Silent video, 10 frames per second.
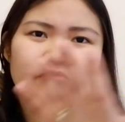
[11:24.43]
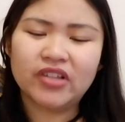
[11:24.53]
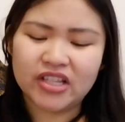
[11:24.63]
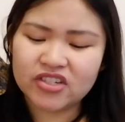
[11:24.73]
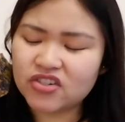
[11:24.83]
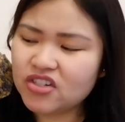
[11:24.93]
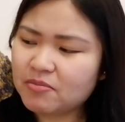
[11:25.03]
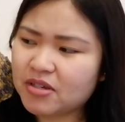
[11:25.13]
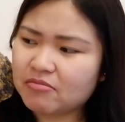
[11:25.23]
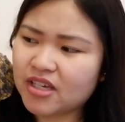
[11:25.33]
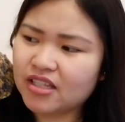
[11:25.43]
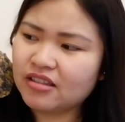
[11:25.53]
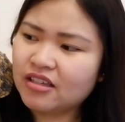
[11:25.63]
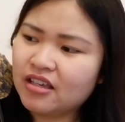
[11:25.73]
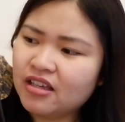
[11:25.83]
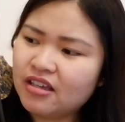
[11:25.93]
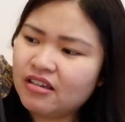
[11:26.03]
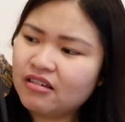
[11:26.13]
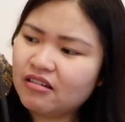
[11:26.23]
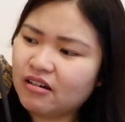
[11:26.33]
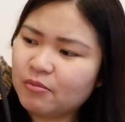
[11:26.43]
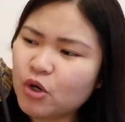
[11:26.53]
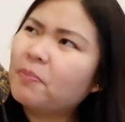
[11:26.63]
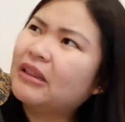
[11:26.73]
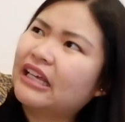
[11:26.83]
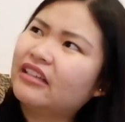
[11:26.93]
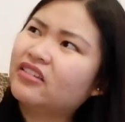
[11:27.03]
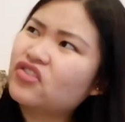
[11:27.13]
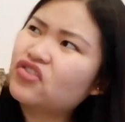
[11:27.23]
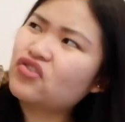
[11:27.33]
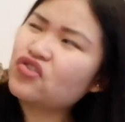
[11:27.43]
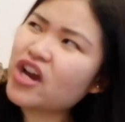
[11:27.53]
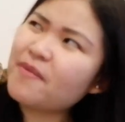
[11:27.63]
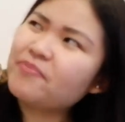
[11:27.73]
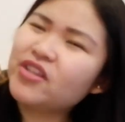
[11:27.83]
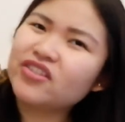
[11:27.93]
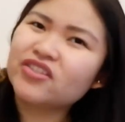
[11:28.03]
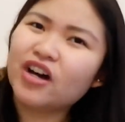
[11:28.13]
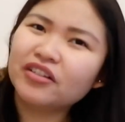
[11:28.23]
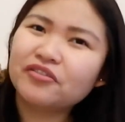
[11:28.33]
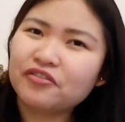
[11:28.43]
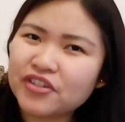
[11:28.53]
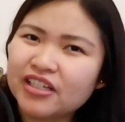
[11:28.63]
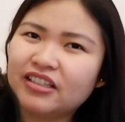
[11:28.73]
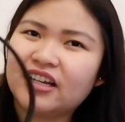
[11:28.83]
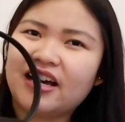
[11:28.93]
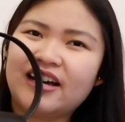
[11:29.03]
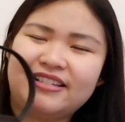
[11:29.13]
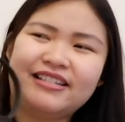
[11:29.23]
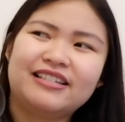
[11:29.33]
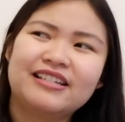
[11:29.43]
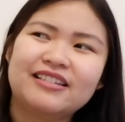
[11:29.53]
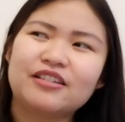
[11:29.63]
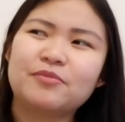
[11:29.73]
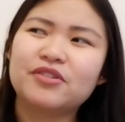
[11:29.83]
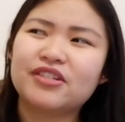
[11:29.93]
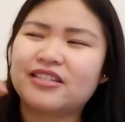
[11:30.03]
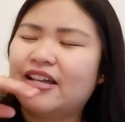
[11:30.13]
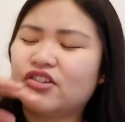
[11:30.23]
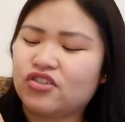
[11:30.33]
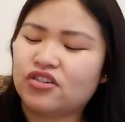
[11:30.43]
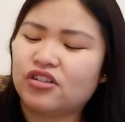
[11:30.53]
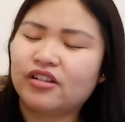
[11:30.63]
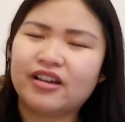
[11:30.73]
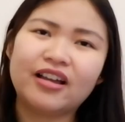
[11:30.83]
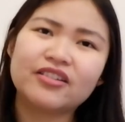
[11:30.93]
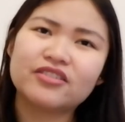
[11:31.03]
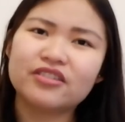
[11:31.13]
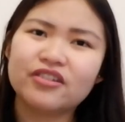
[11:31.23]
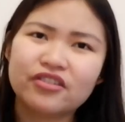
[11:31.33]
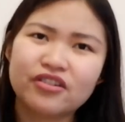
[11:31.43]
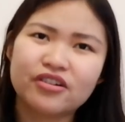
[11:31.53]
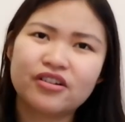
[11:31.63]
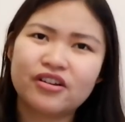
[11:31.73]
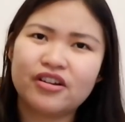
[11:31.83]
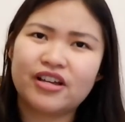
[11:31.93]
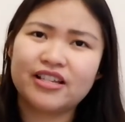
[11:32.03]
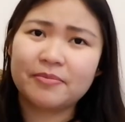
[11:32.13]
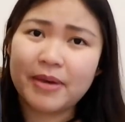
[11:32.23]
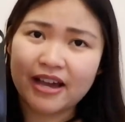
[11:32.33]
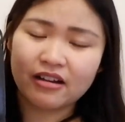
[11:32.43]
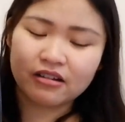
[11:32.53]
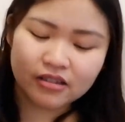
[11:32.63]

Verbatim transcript: That's just my main um, complaint. The strap does not feel as substantial as the other as the bag.